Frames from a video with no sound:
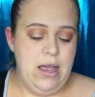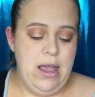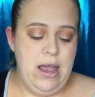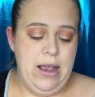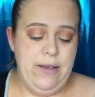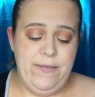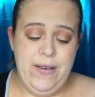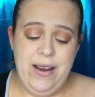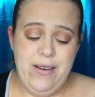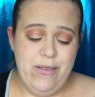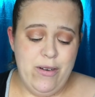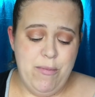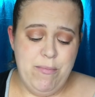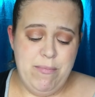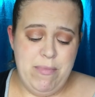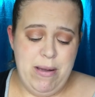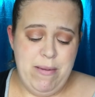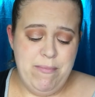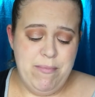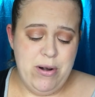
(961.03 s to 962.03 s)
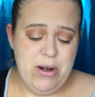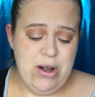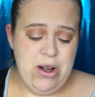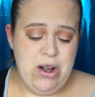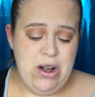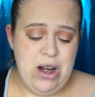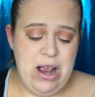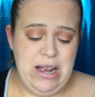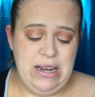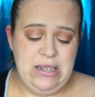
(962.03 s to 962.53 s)
And if I
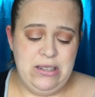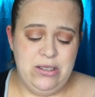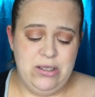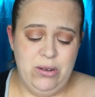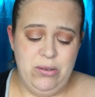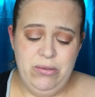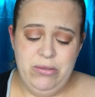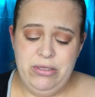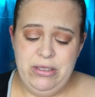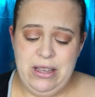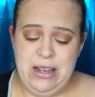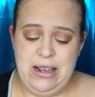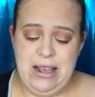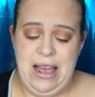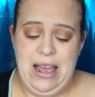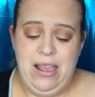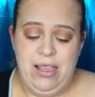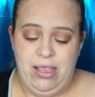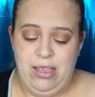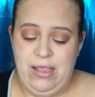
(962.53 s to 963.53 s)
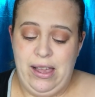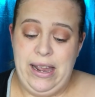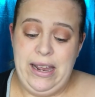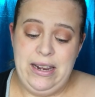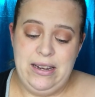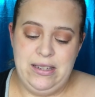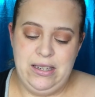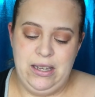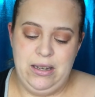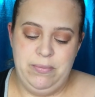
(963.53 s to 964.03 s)
remember, I don't think I
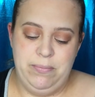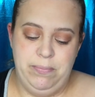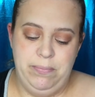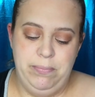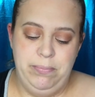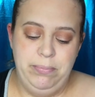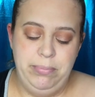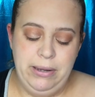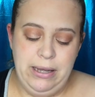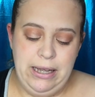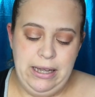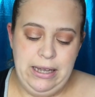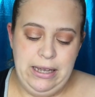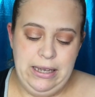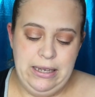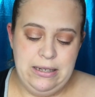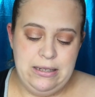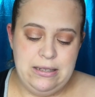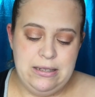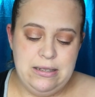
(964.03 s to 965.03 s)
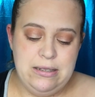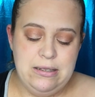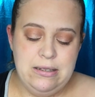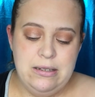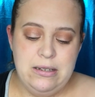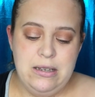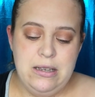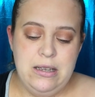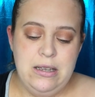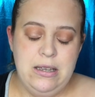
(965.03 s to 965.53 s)
liked it, but,
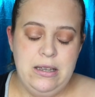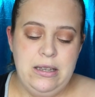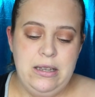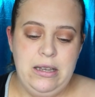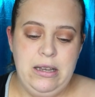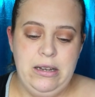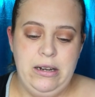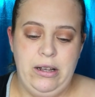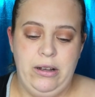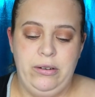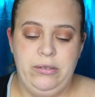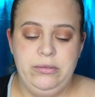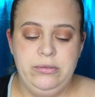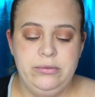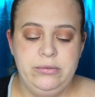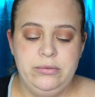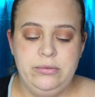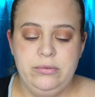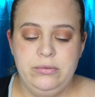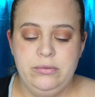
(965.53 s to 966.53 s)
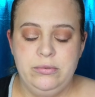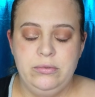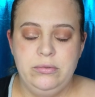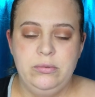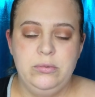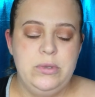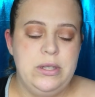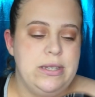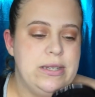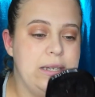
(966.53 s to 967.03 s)
you know,
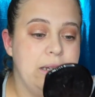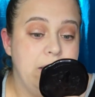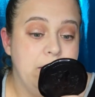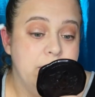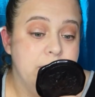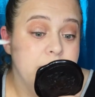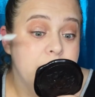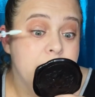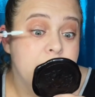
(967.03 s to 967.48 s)
we'll see.